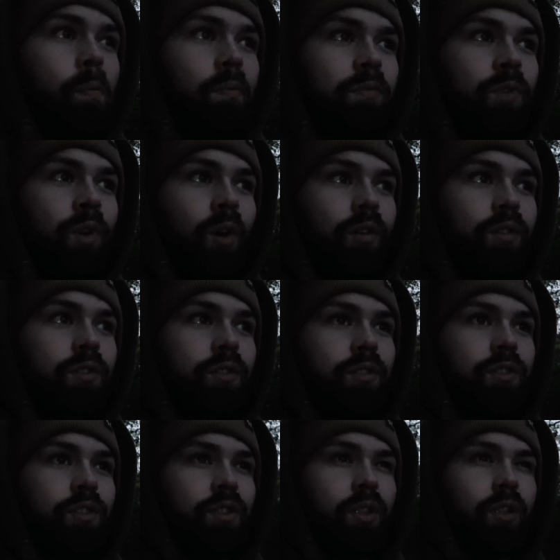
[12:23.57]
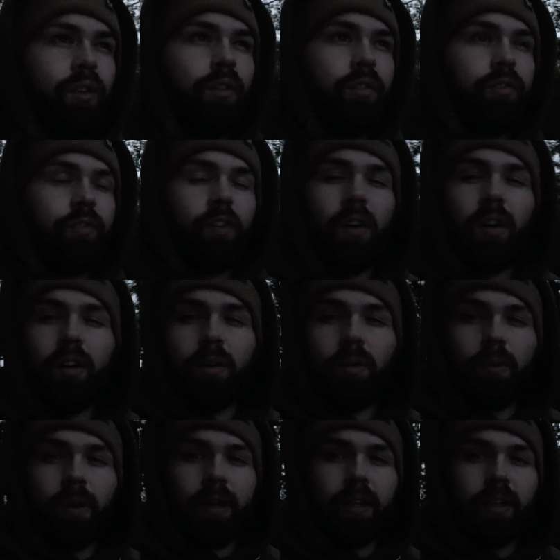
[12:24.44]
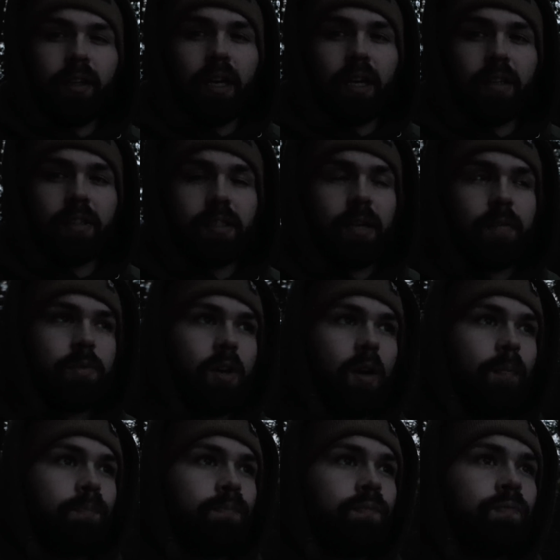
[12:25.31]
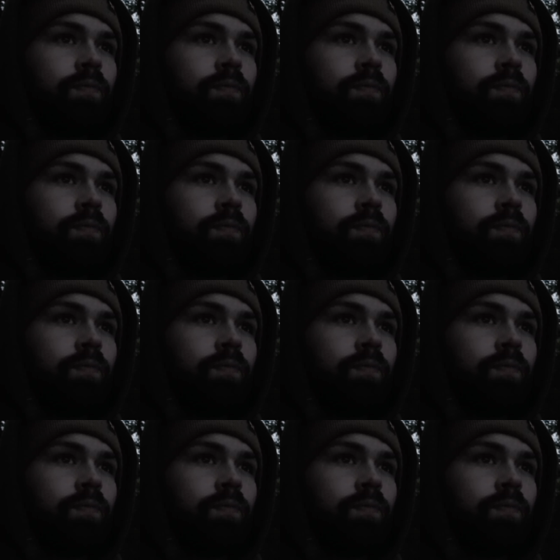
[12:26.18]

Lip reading: not too far away at the same time.